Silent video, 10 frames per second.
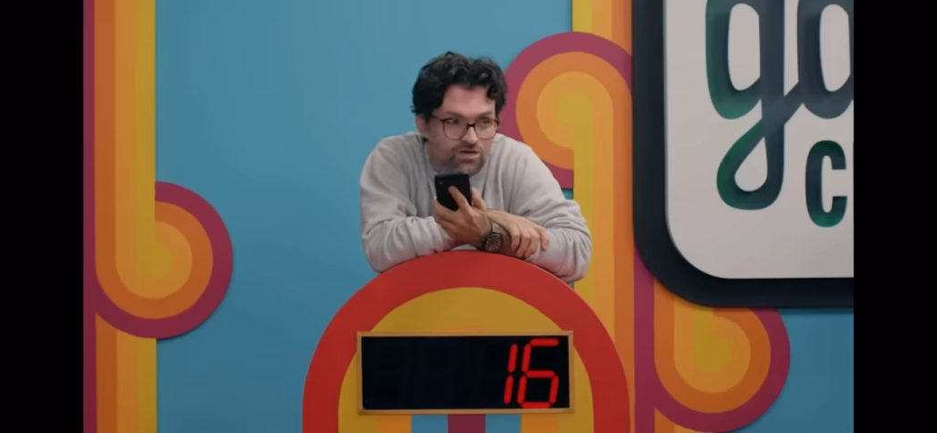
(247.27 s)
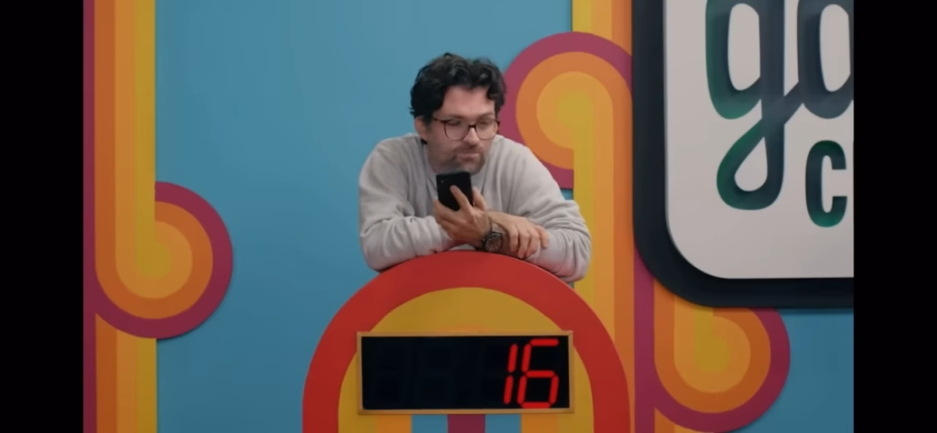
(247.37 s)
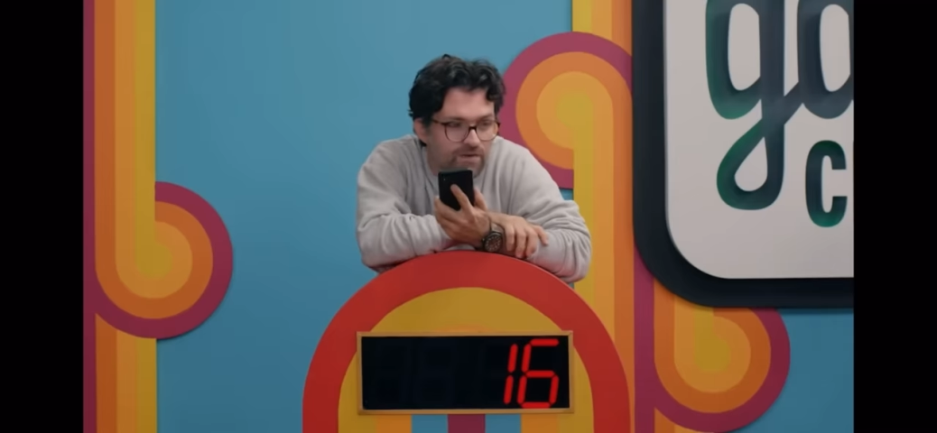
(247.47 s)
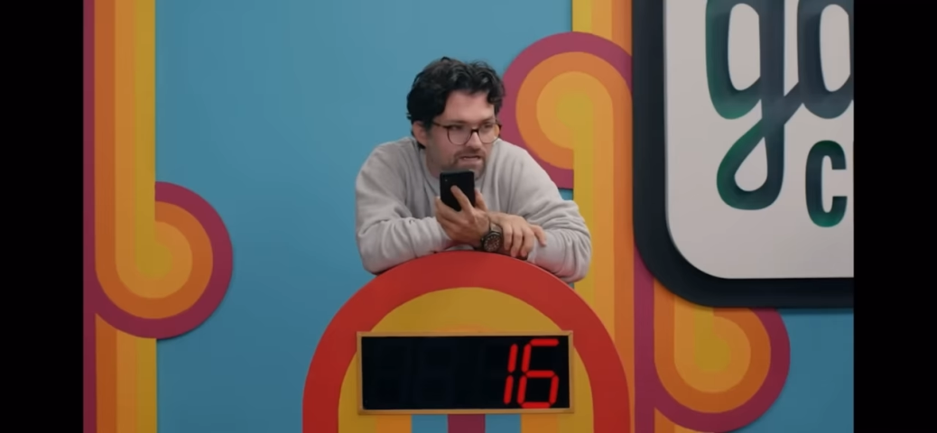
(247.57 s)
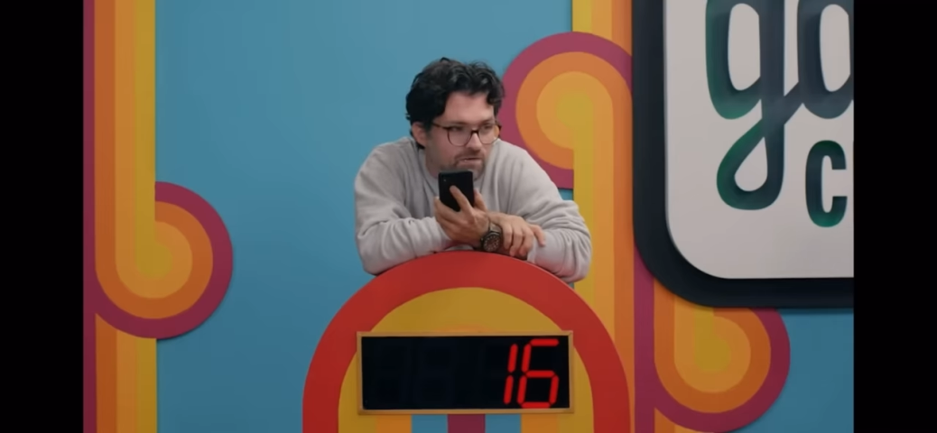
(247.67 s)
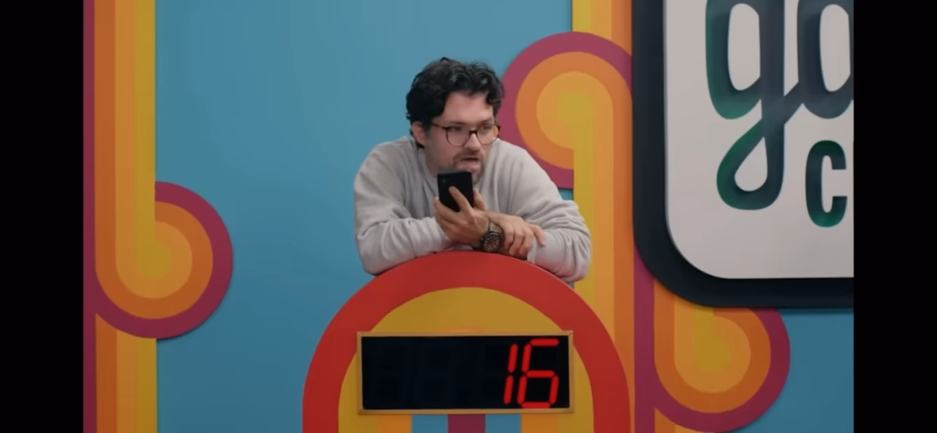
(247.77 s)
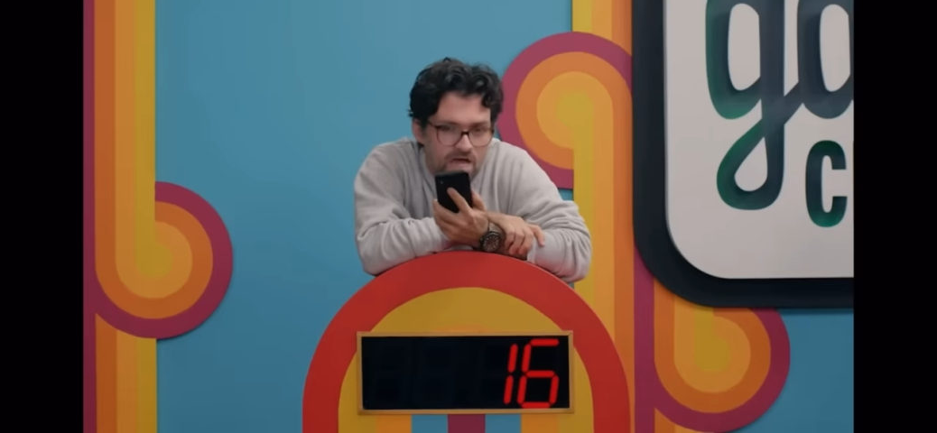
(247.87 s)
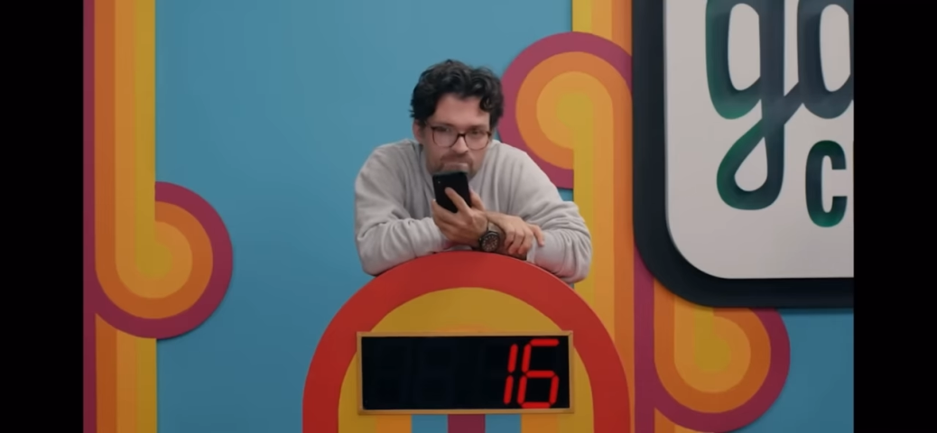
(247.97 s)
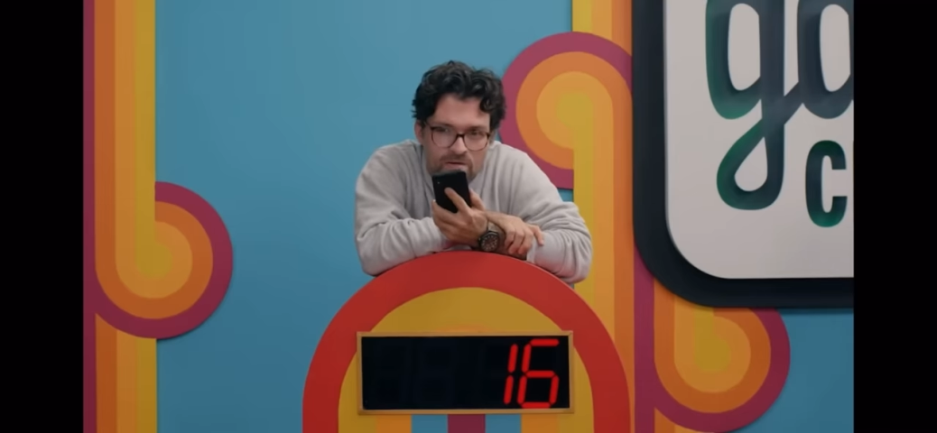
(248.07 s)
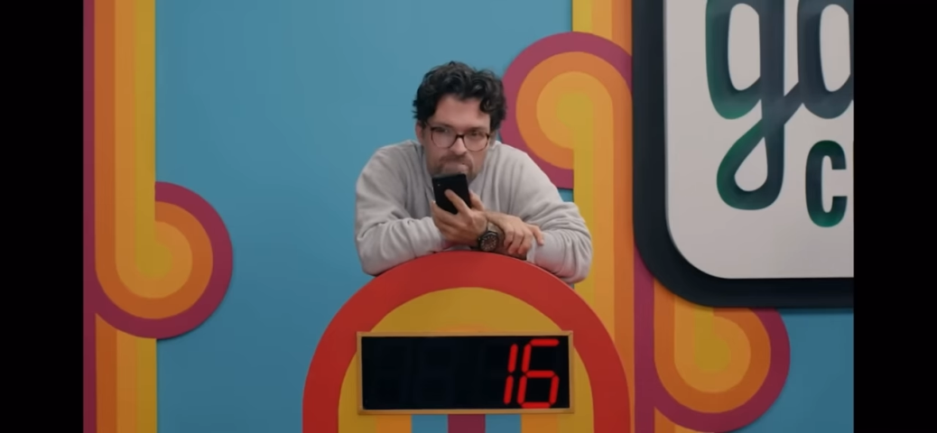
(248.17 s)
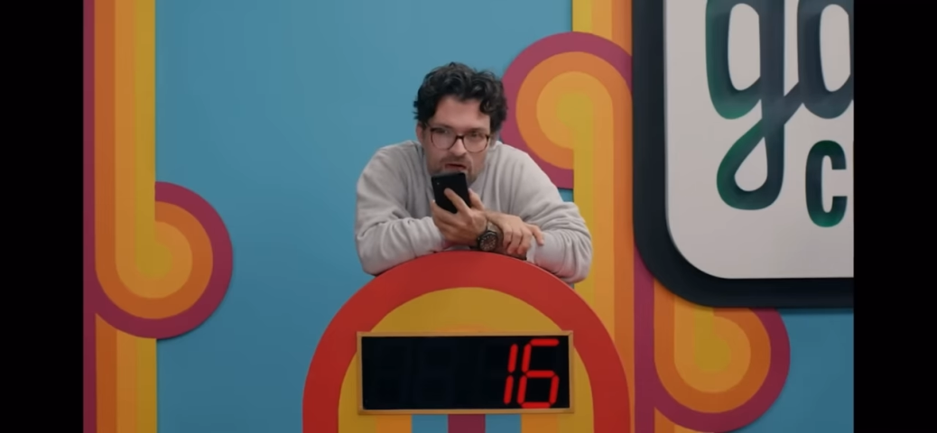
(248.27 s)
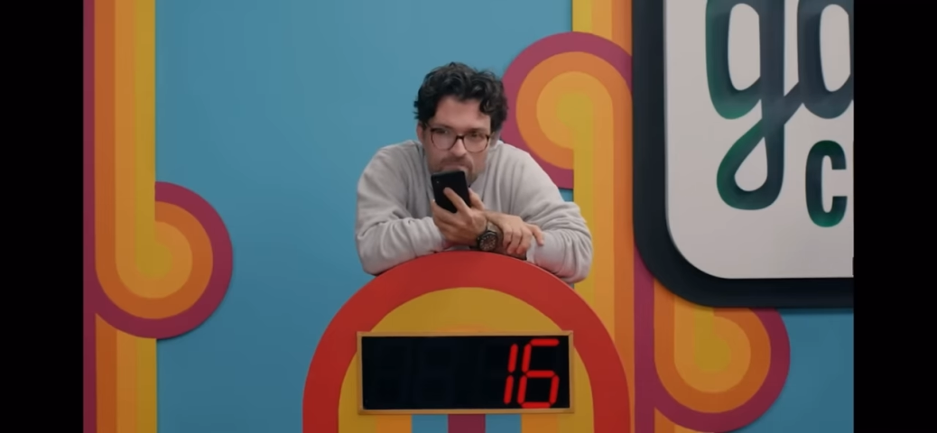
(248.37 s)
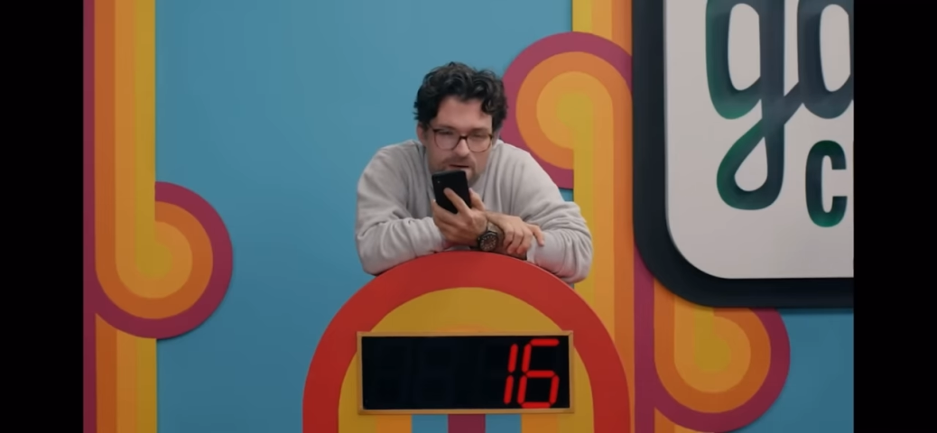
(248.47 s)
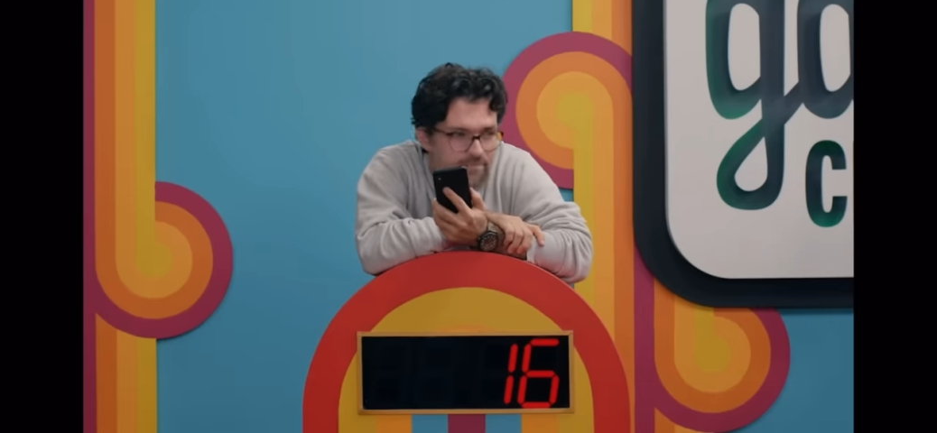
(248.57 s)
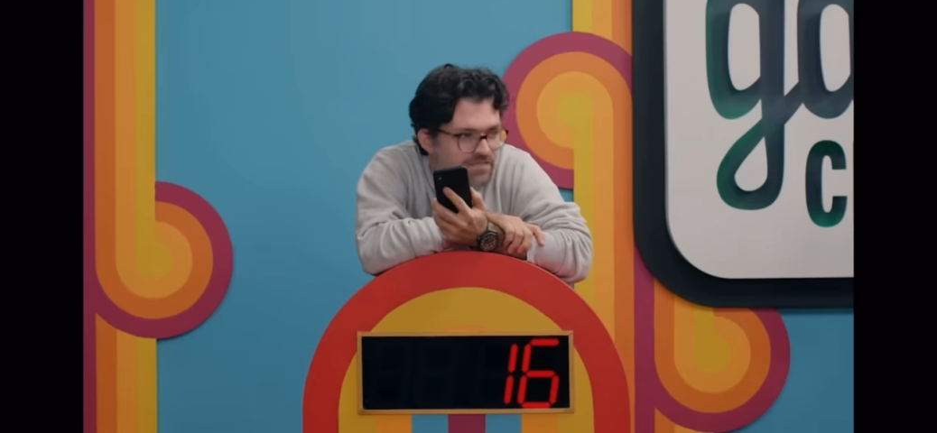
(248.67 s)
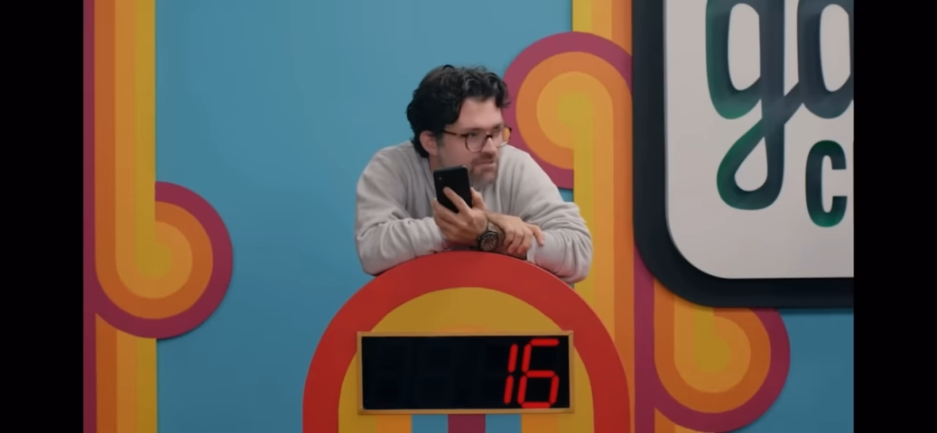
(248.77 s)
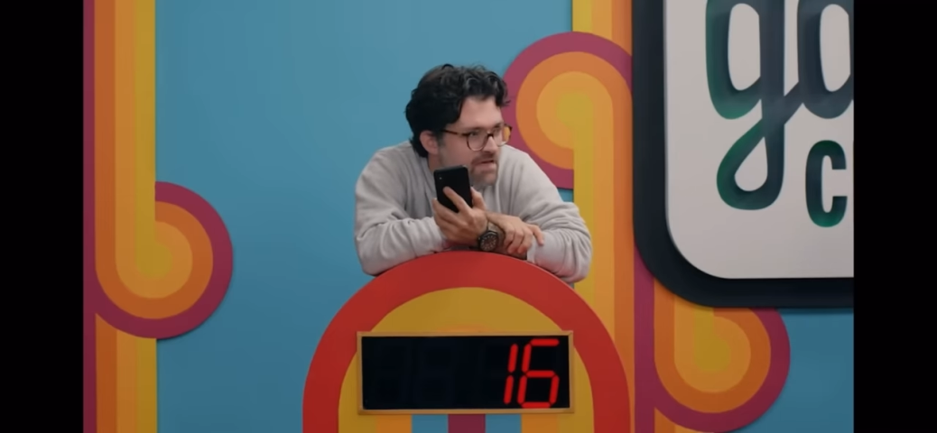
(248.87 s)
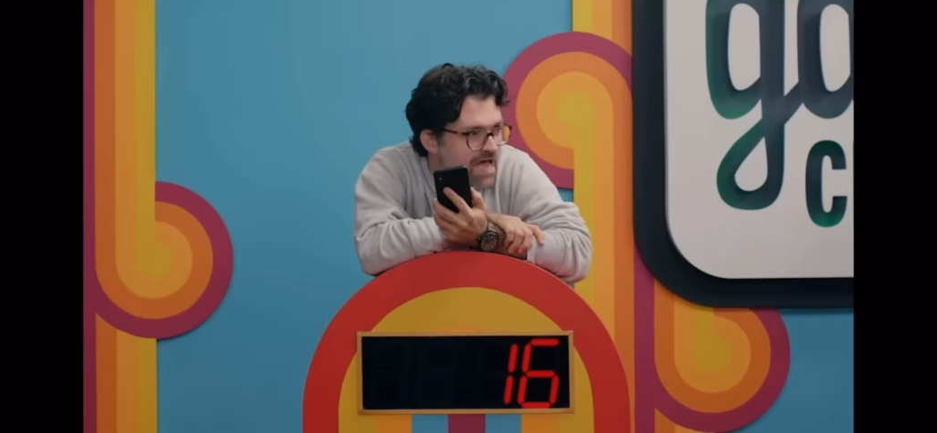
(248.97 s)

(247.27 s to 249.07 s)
you pick, babe, it's me.